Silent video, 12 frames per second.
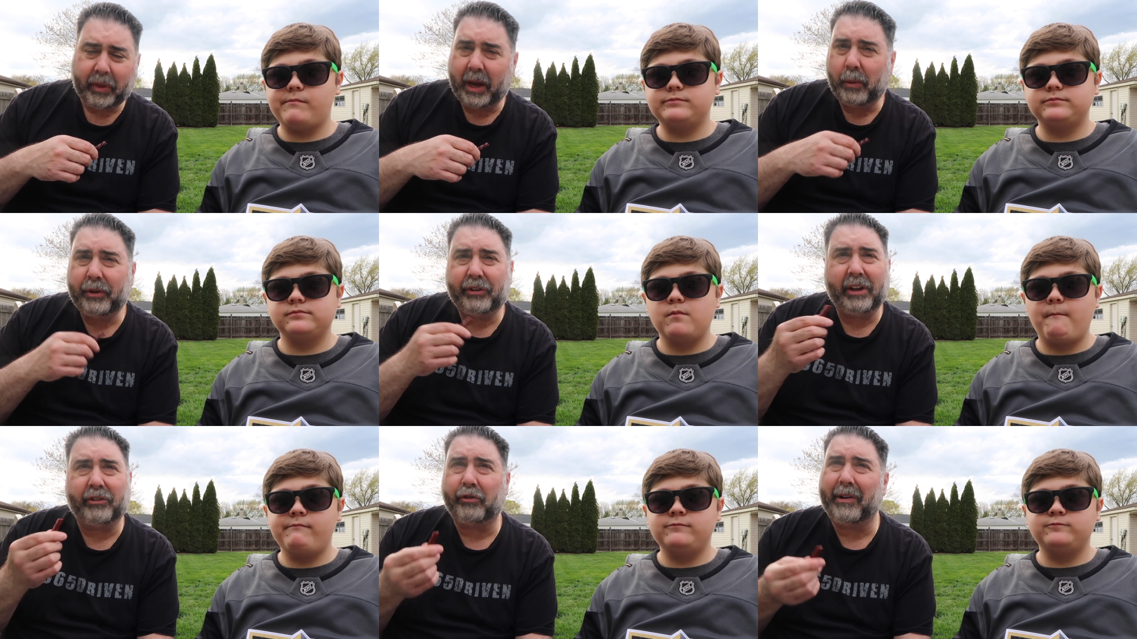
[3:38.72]
Speaker 1: I'm gonna
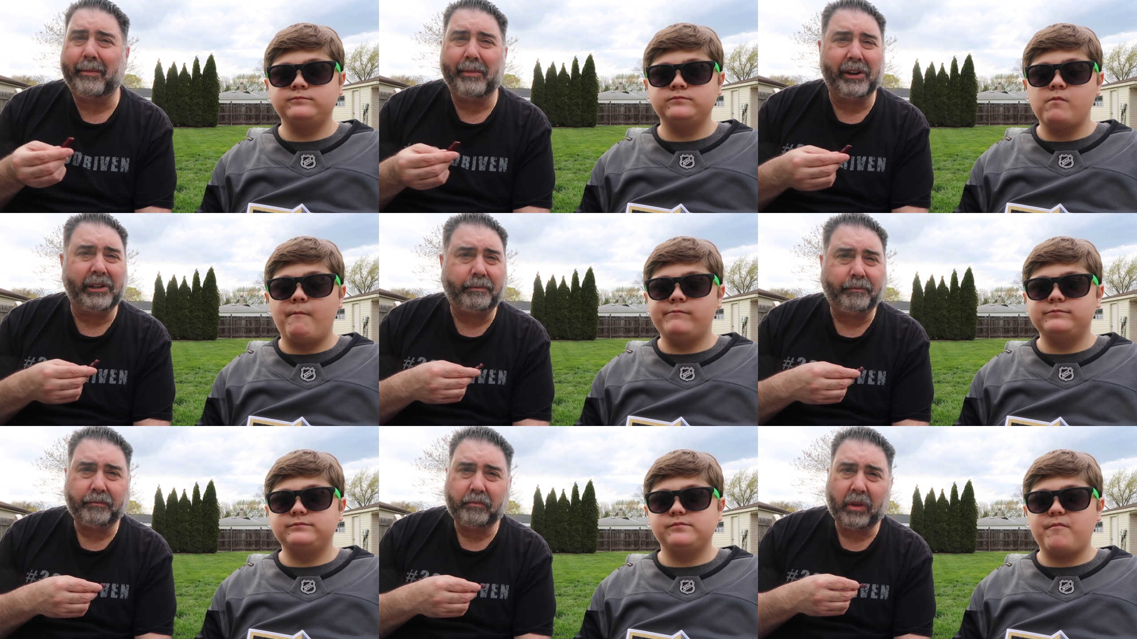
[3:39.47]
say it's cranberry.
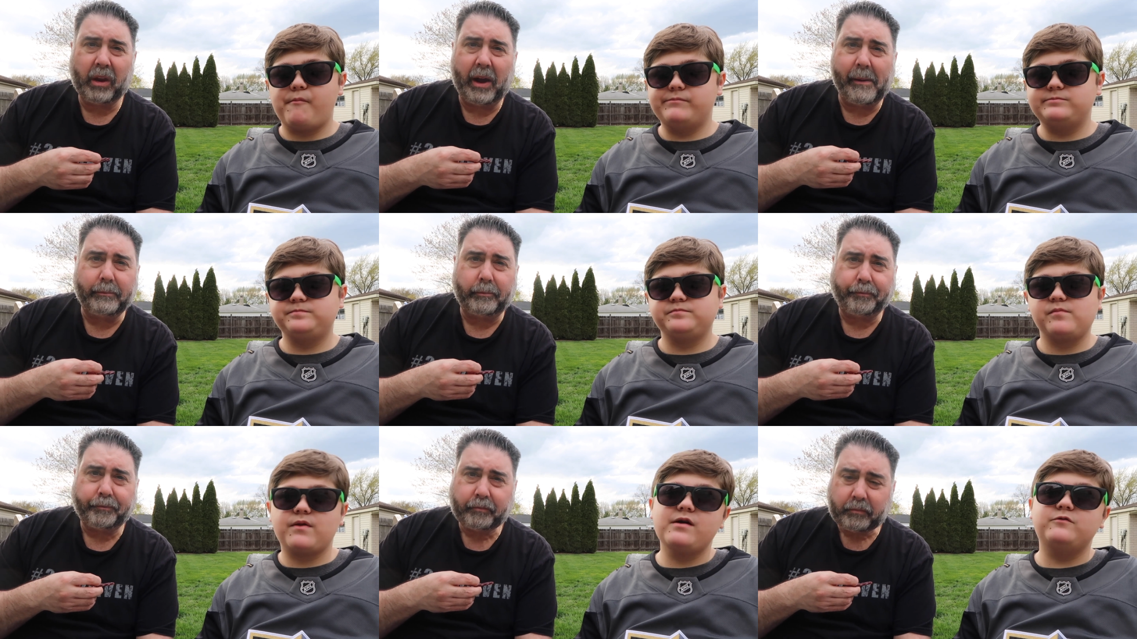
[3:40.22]

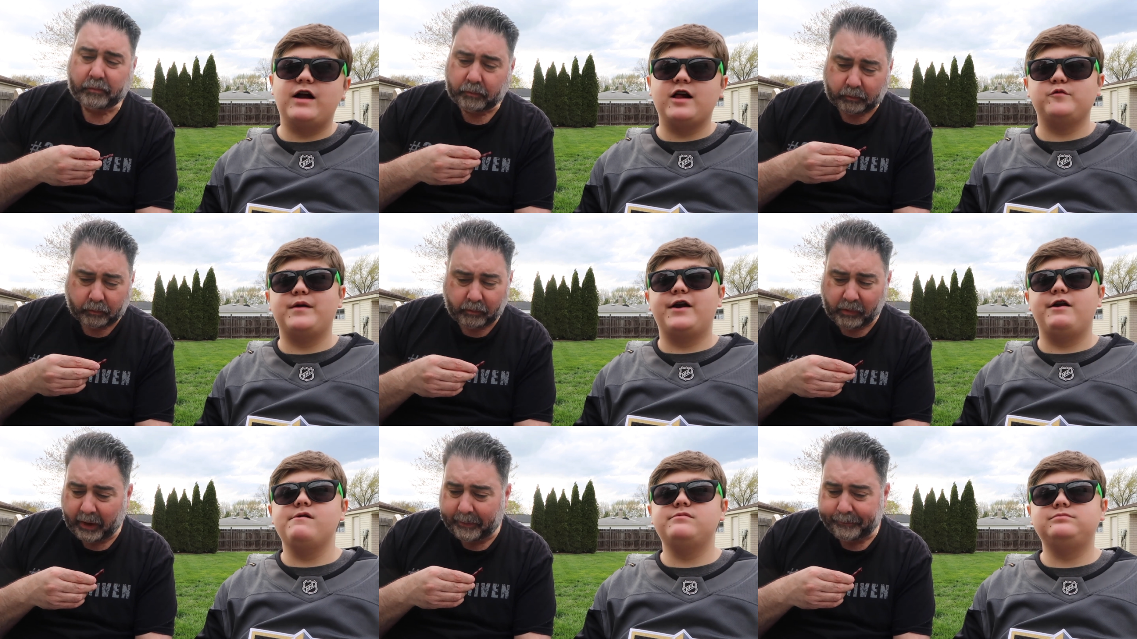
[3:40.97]

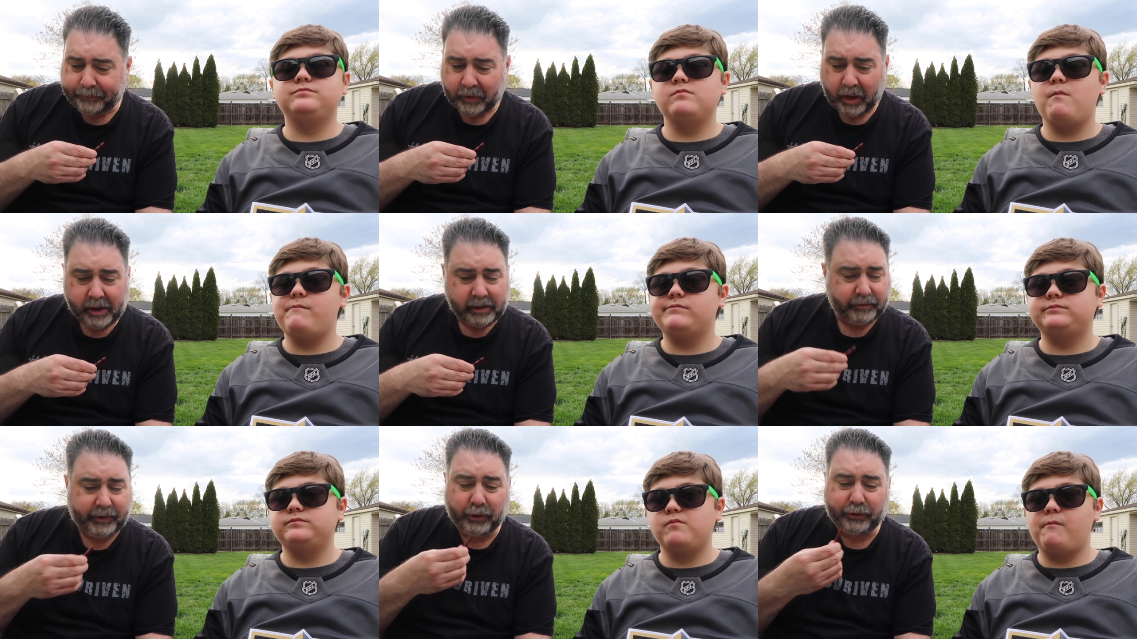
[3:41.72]
Raspberry.
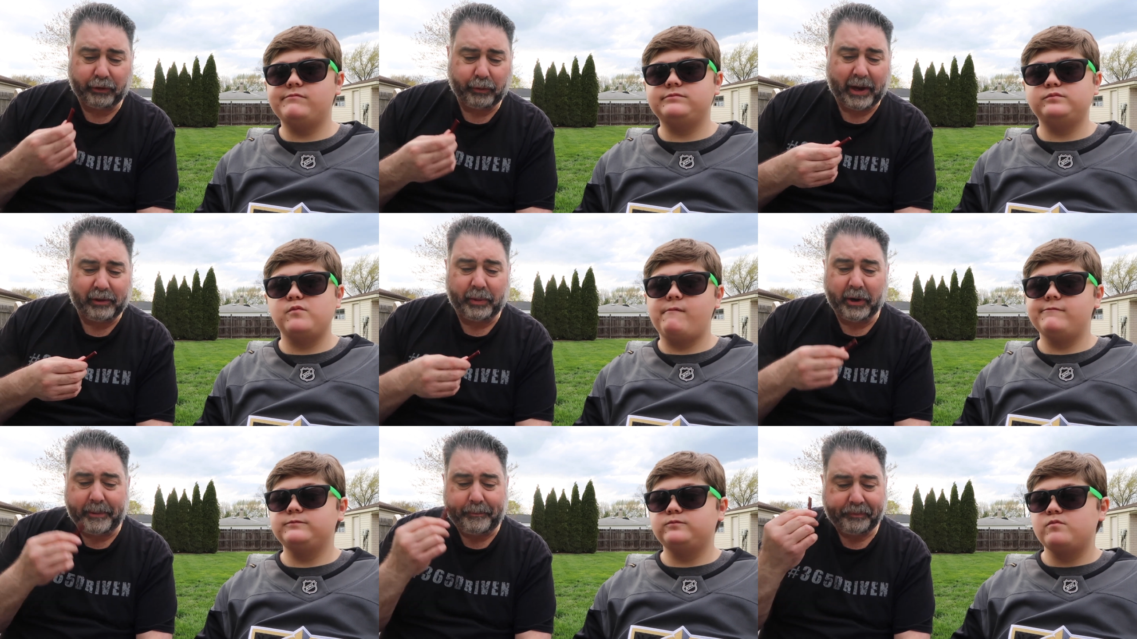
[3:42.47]
Vito says
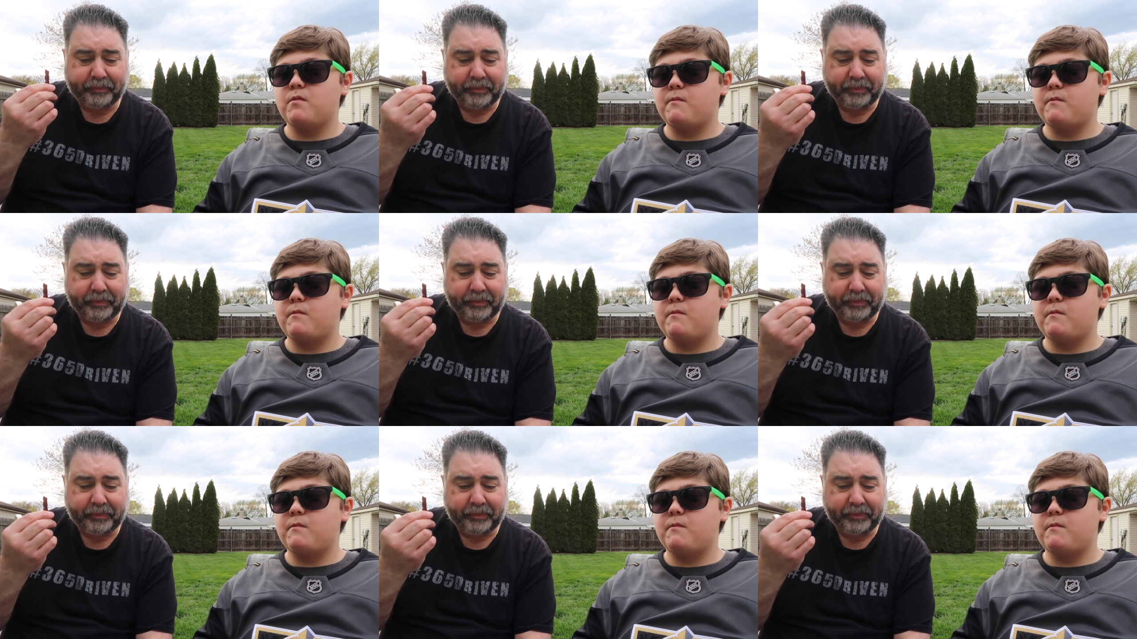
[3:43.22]
raspberry.